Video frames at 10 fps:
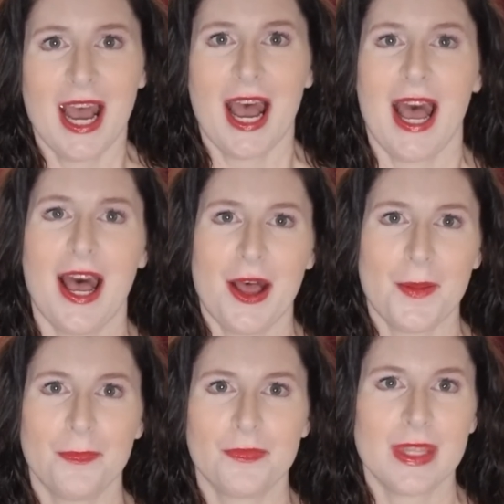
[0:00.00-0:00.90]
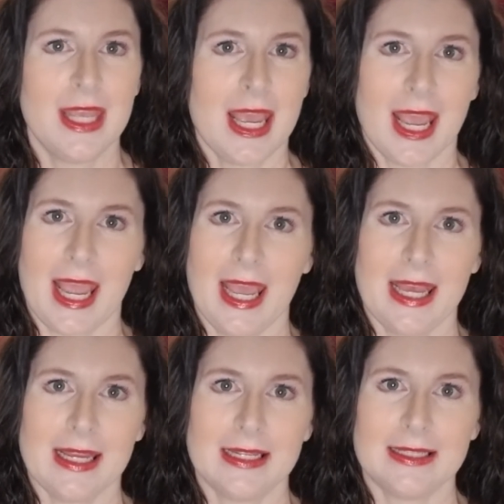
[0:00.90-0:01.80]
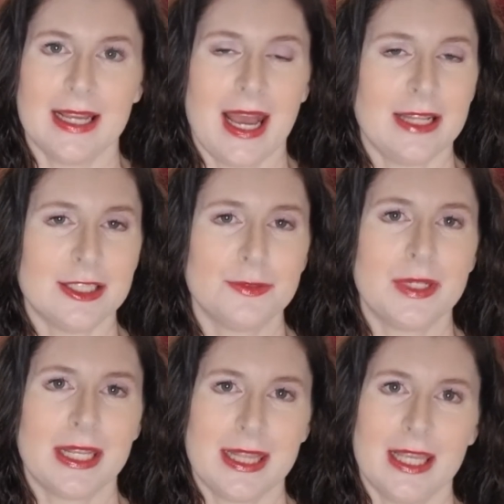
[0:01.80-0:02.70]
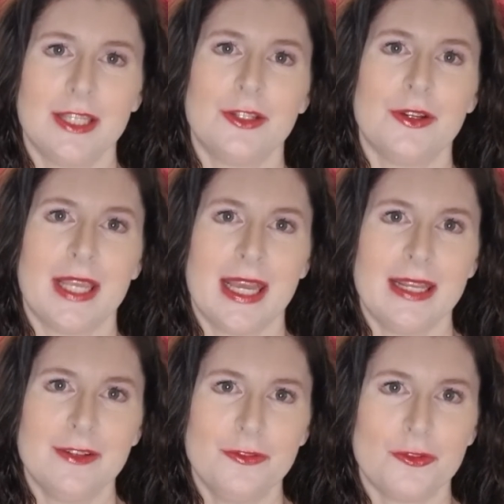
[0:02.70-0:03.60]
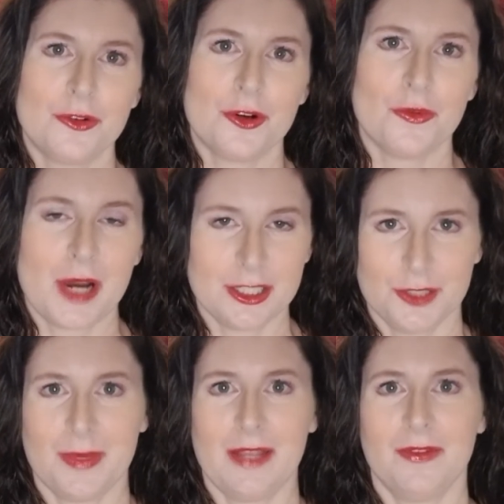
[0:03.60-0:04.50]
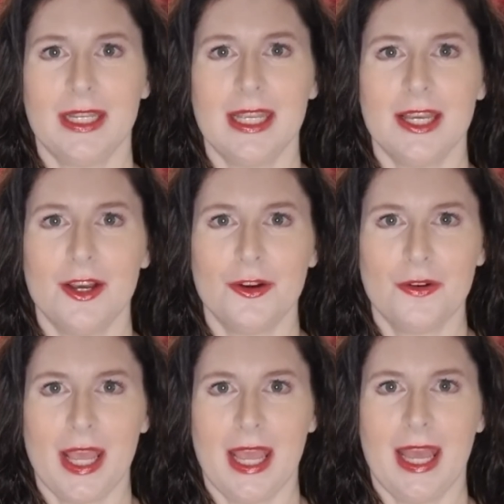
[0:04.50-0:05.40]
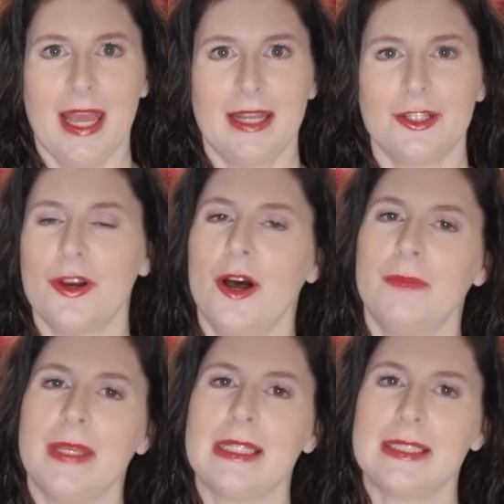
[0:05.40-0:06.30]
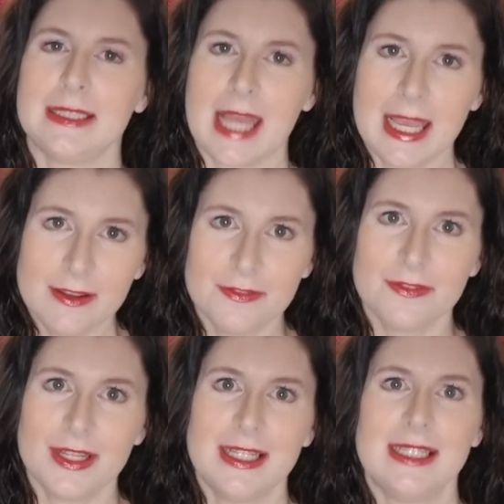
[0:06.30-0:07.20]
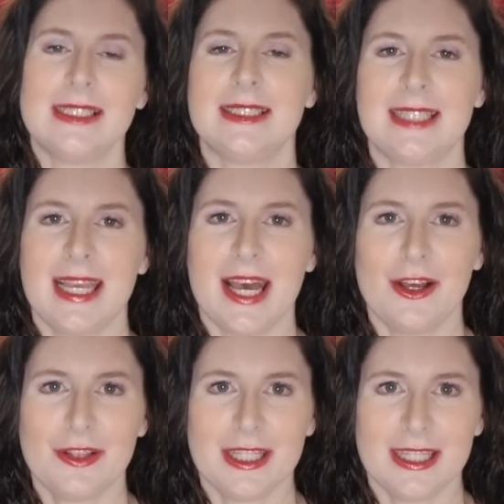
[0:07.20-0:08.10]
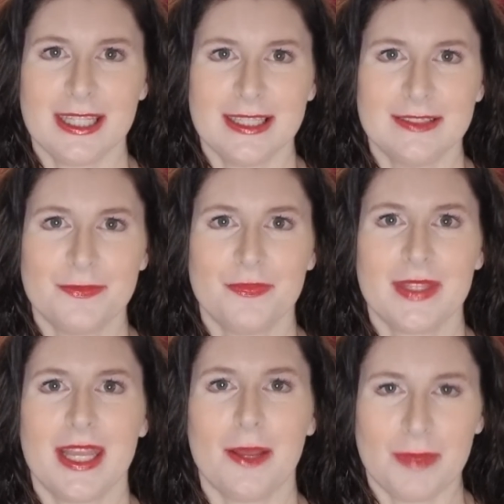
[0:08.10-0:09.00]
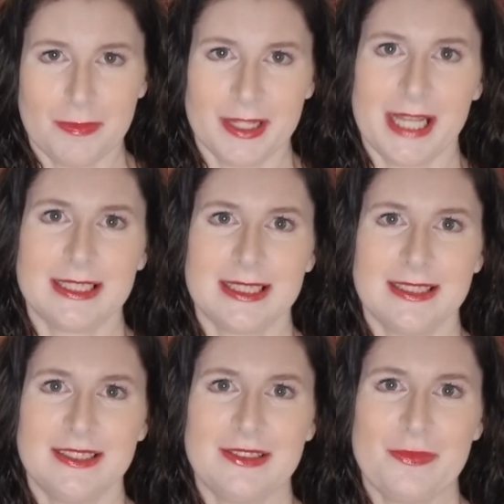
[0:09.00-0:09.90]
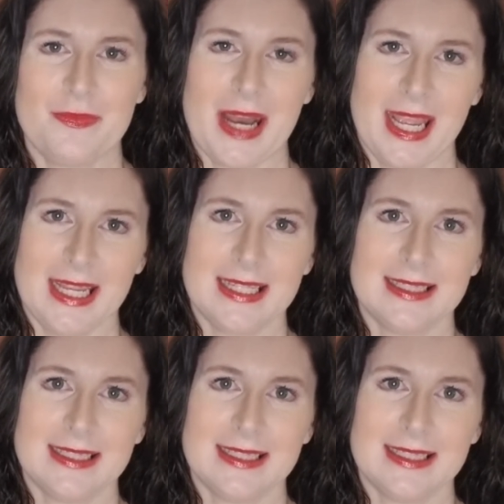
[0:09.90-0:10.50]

And I just want to thank you again for watching my video, and you all be safe, stay healthy, and be blessed. Bye.